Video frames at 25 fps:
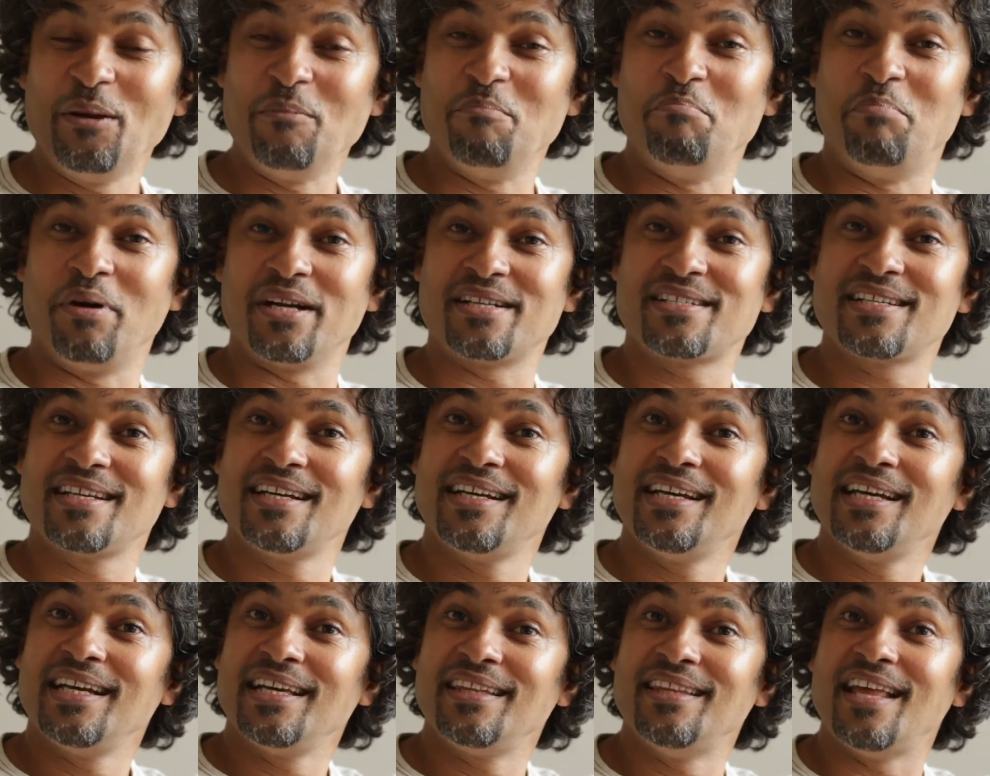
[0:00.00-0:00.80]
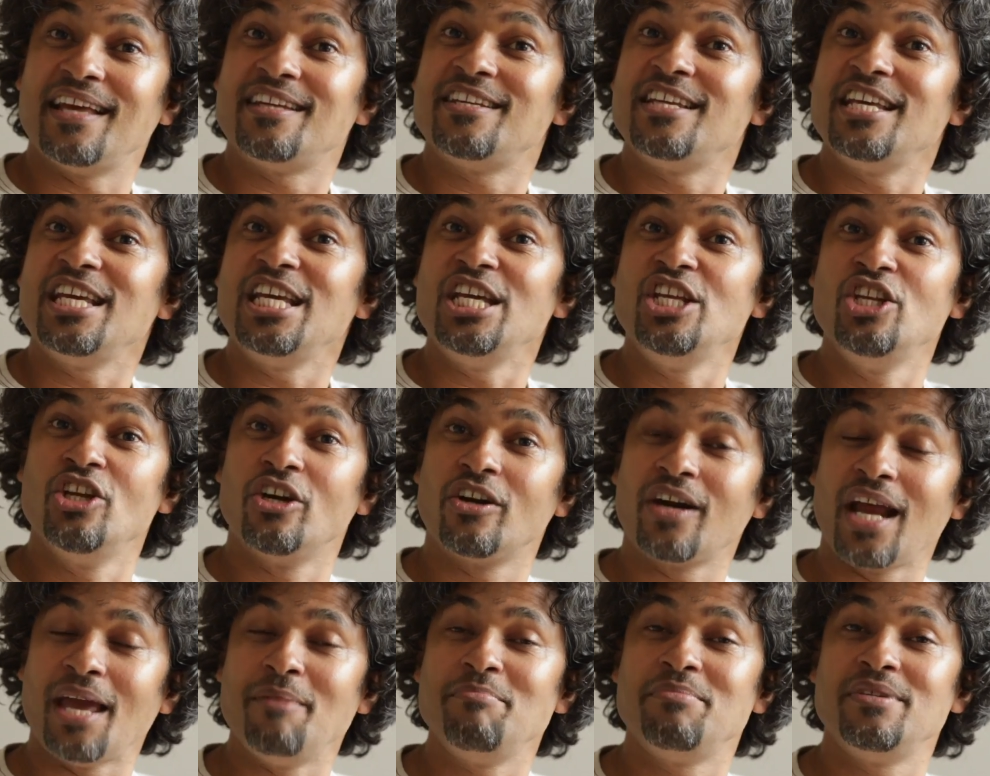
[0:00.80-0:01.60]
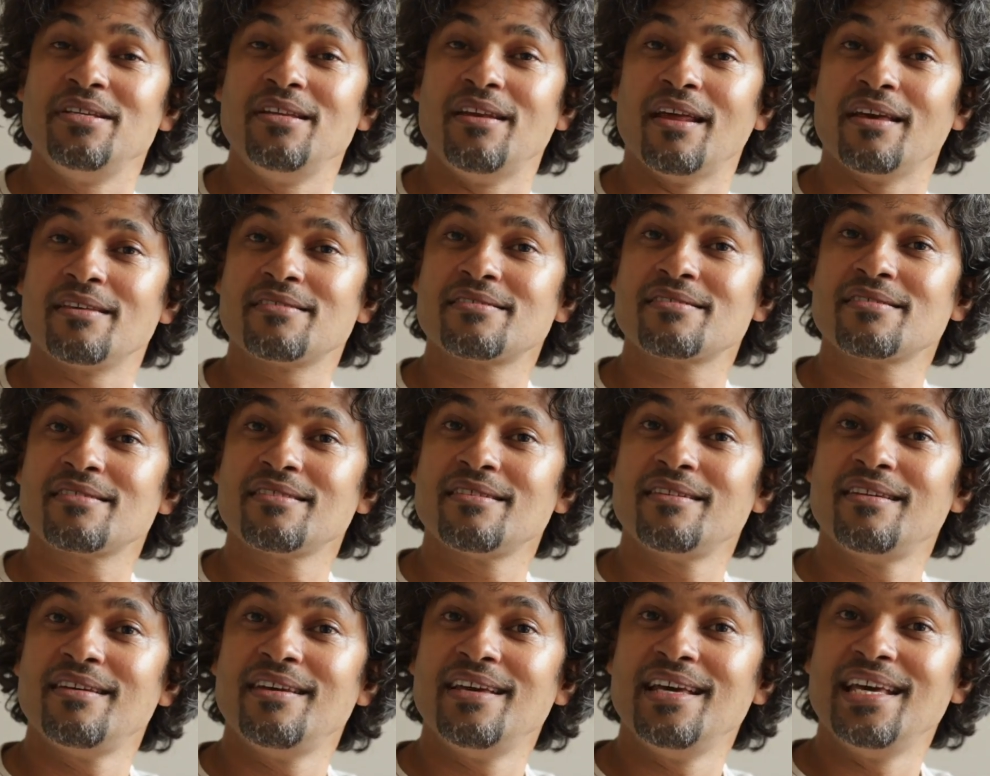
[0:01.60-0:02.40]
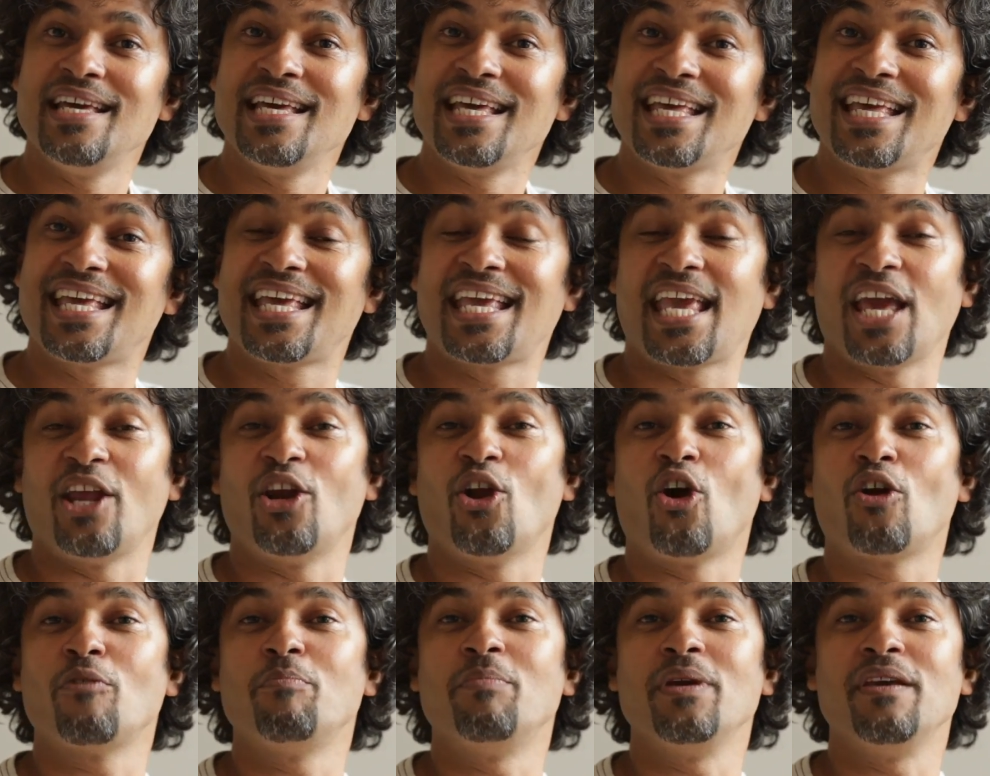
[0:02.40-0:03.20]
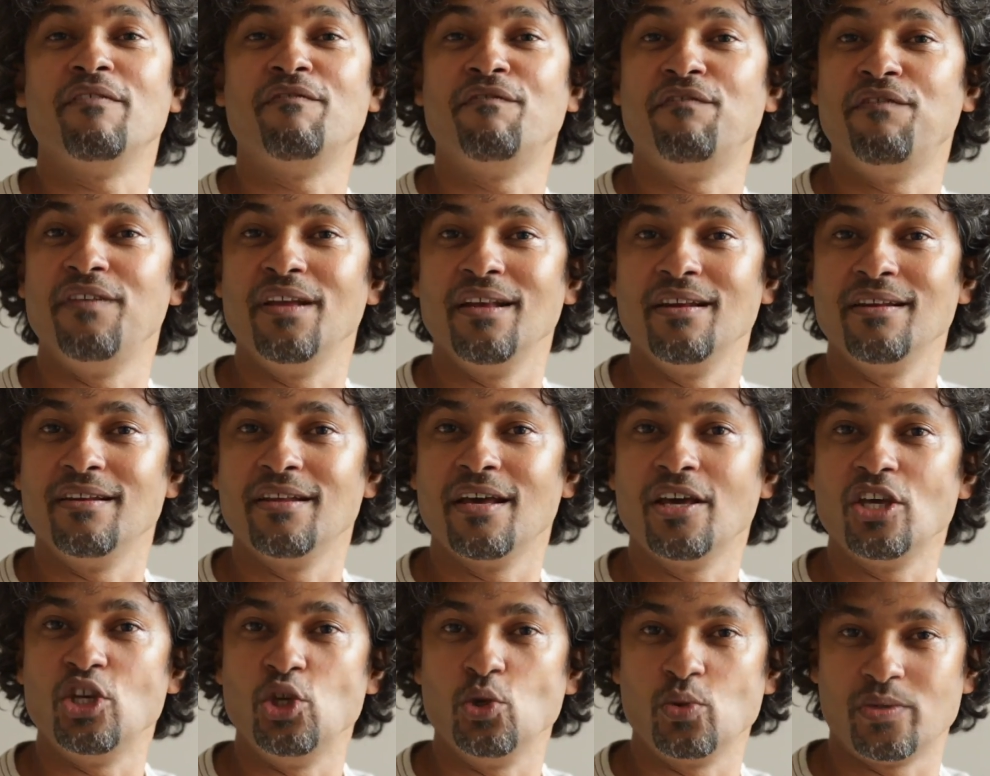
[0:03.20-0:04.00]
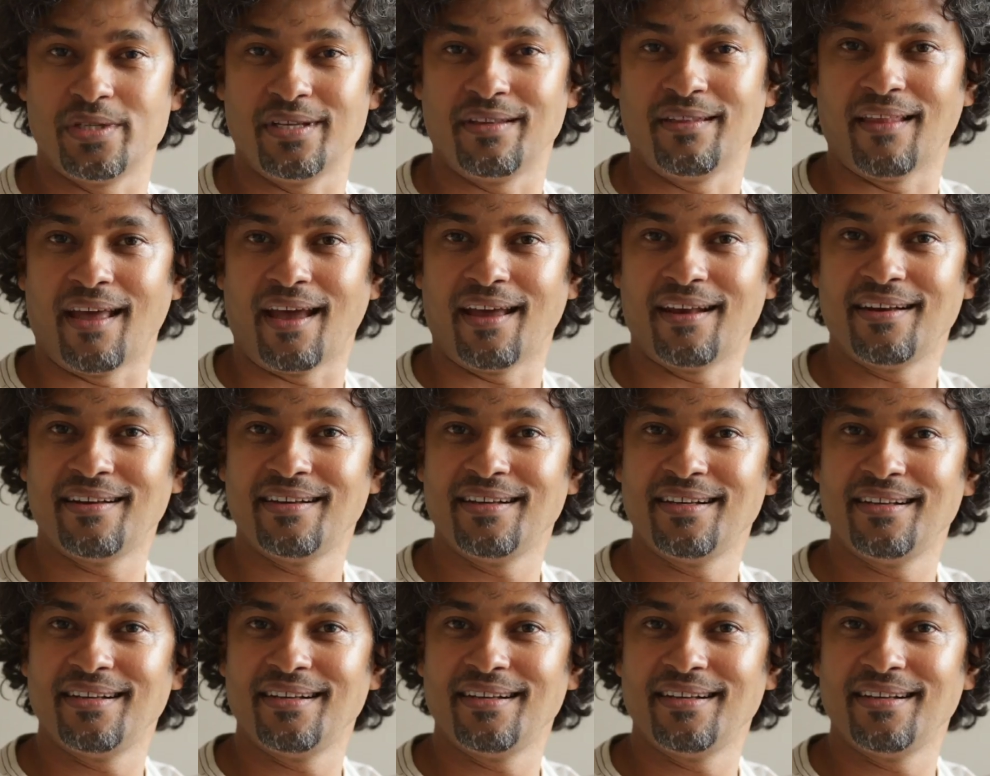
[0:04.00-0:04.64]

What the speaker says: but that inner emptiness cannot be filled using that.